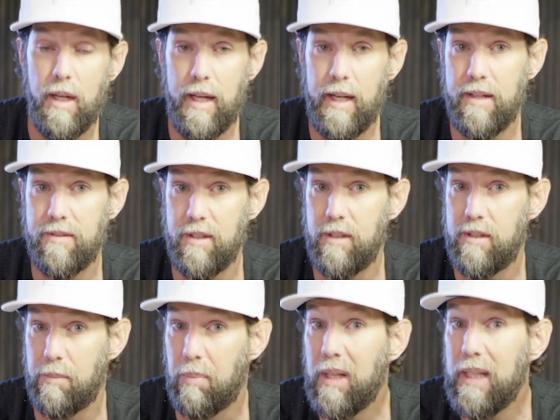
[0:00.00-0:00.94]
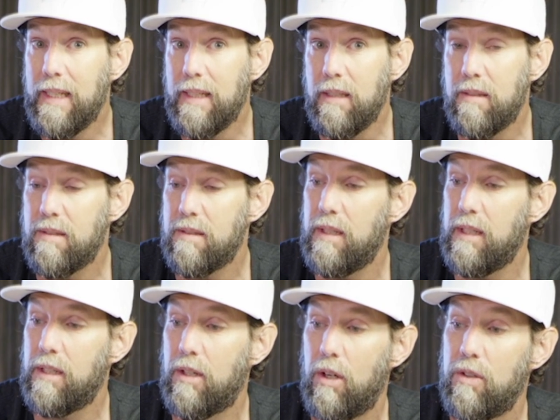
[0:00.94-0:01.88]
and as it depletes,
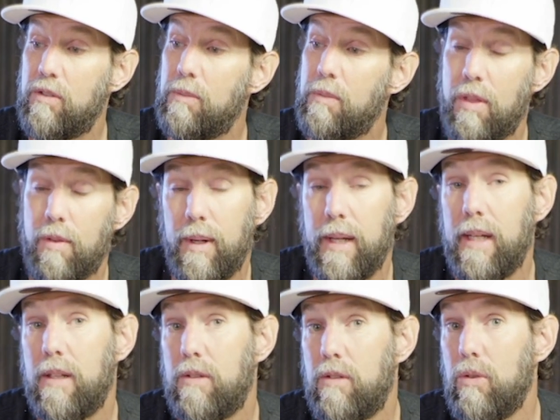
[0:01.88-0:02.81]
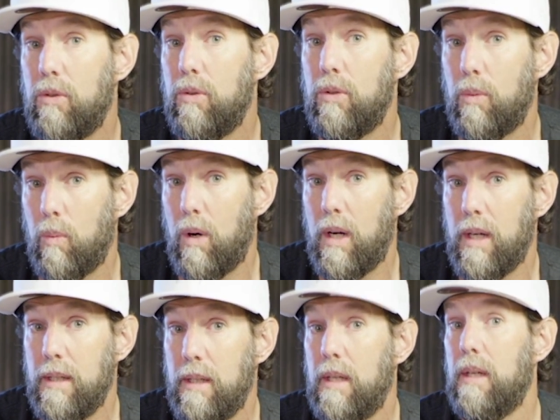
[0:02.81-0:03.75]
it goes from 3 to 2 to
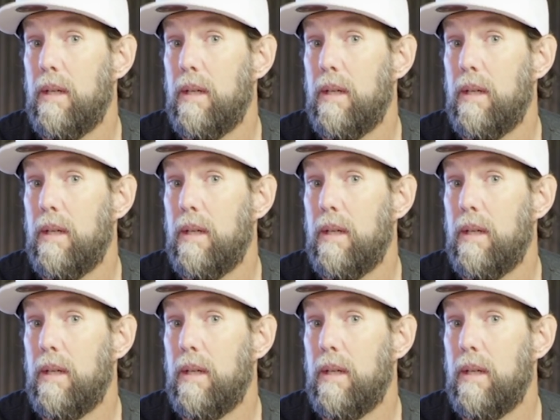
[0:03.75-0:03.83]
1,